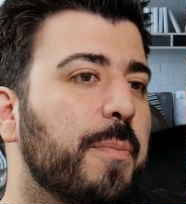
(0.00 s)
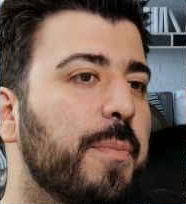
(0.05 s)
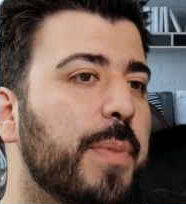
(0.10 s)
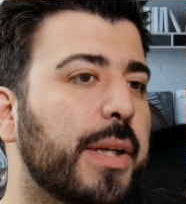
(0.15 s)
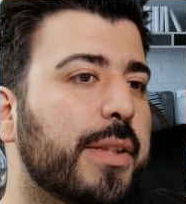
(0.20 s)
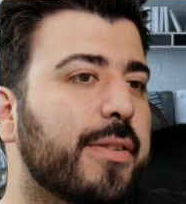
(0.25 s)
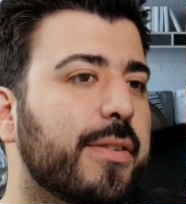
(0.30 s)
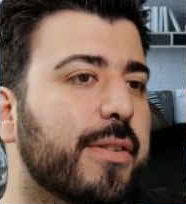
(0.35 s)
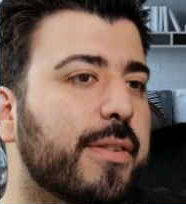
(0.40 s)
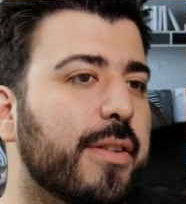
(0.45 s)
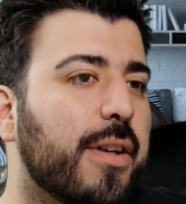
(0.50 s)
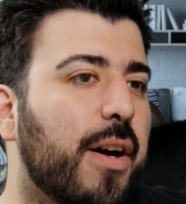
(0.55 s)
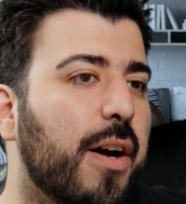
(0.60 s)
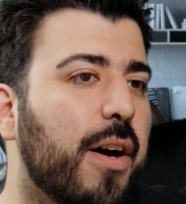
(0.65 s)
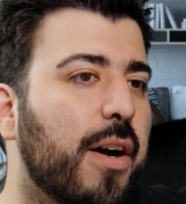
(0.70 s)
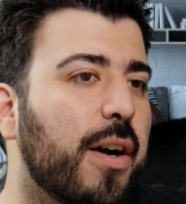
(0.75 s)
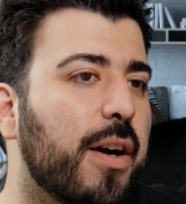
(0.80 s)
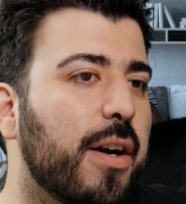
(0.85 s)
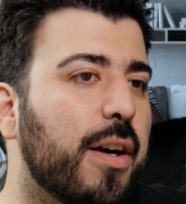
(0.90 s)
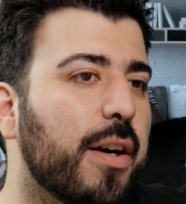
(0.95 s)
Pixels
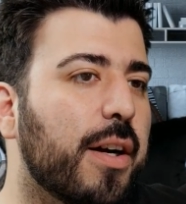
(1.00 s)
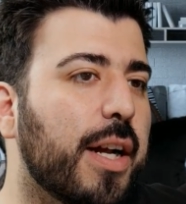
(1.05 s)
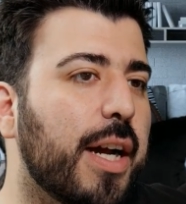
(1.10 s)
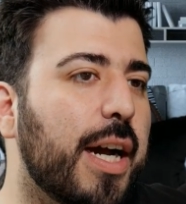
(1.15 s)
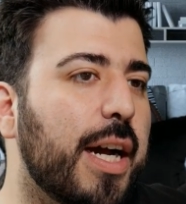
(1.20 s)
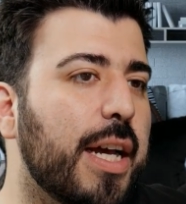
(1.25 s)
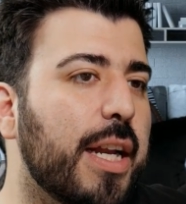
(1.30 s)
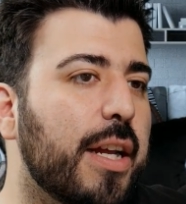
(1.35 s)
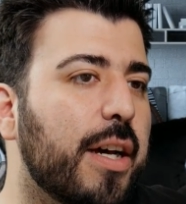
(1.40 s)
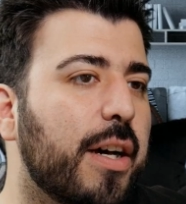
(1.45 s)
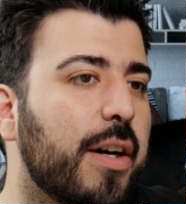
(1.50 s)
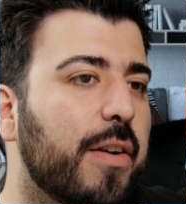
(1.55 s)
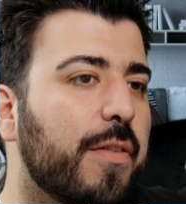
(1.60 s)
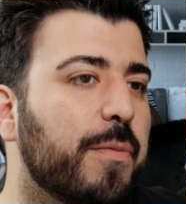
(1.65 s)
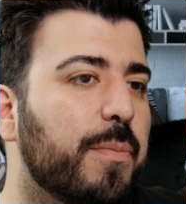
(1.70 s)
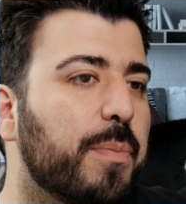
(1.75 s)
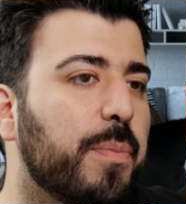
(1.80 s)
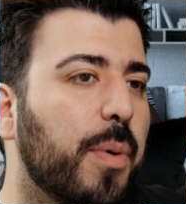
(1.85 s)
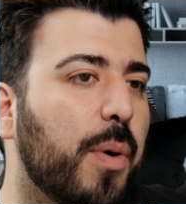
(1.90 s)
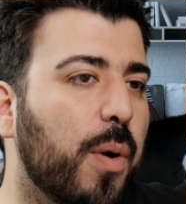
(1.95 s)
are kind
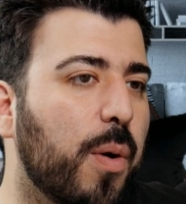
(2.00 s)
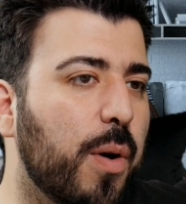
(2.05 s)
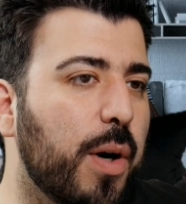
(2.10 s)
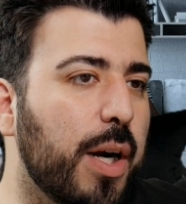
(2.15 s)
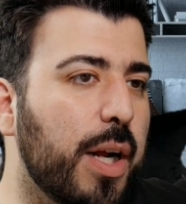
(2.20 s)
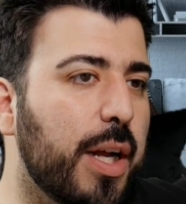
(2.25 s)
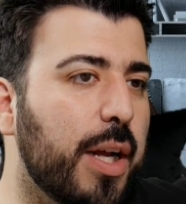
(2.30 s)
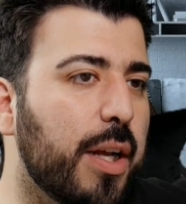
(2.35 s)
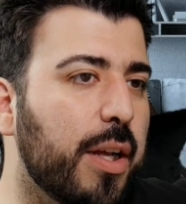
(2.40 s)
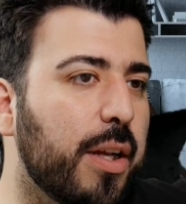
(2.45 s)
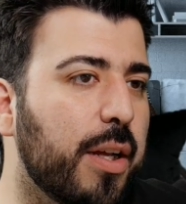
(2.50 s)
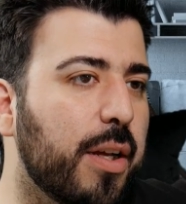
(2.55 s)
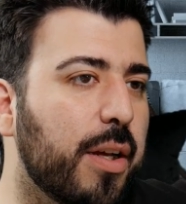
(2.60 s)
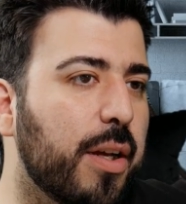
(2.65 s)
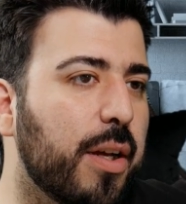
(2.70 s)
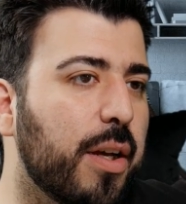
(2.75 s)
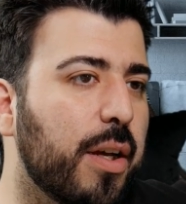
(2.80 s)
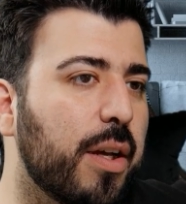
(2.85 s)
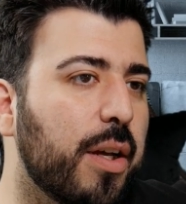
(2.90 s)
of boring.